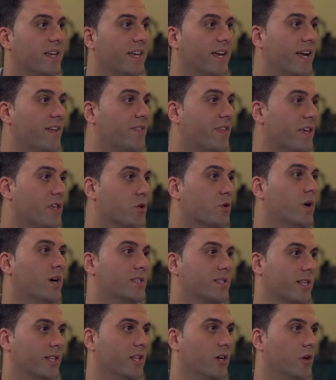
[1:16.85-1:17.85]
in the
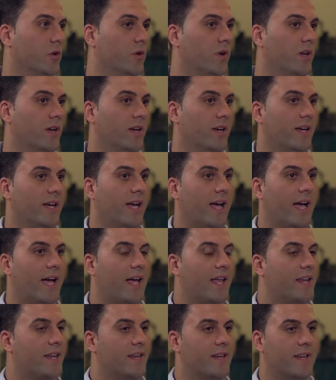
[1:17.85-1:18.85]
US alone,
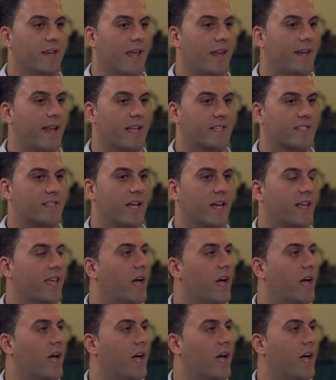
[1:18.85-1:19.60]
and that's not